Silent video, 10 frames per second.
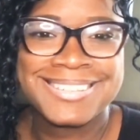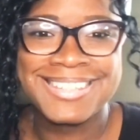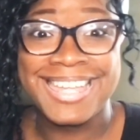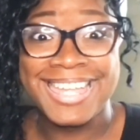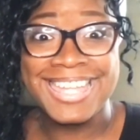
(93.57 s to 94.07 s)

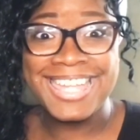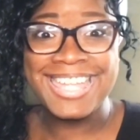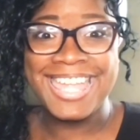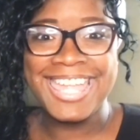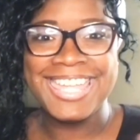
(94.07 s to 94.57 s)

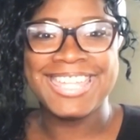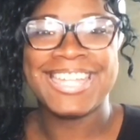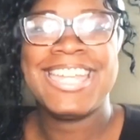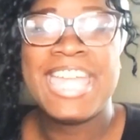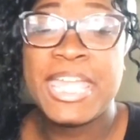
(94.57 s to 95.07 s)
Hey,
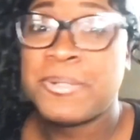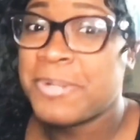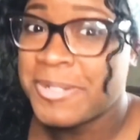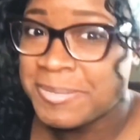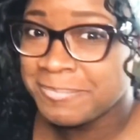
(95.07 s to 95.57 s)
and
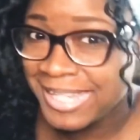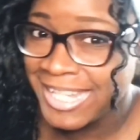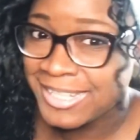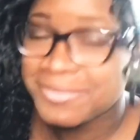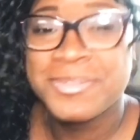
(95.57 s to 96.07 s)
welcome back
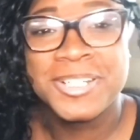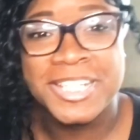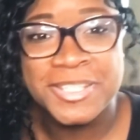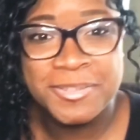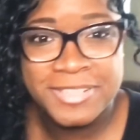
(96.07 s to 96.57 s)
for
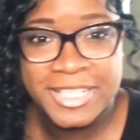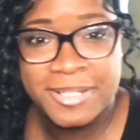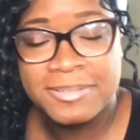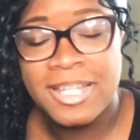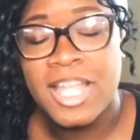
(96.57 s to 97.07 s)
another video.
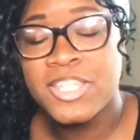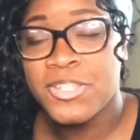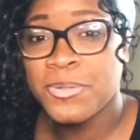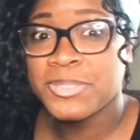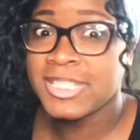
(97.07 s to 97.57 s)
So
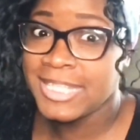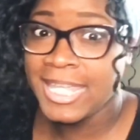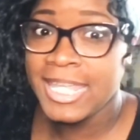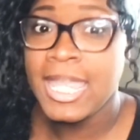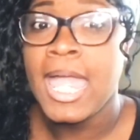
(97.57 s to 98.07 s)
today
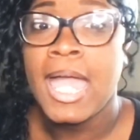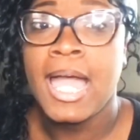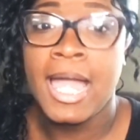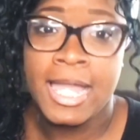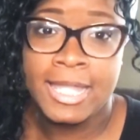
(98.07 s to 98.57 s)

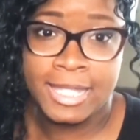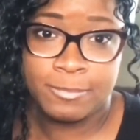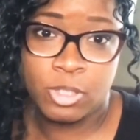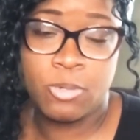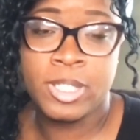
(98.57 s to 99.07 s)
I am
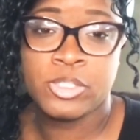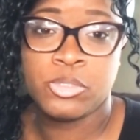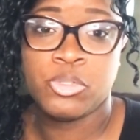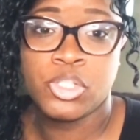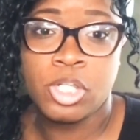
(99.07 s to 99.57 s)
going to
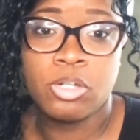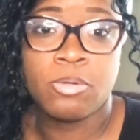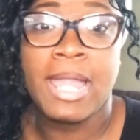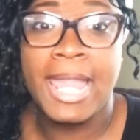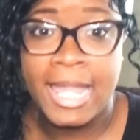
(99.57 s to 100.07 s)
show
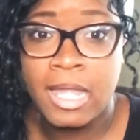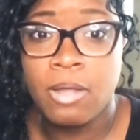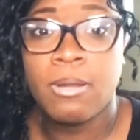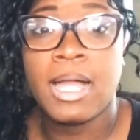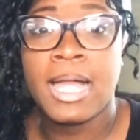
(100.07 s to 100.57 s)
how
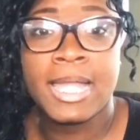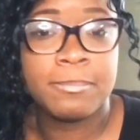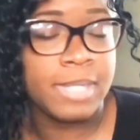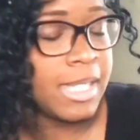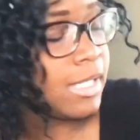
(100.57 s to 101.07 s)
I make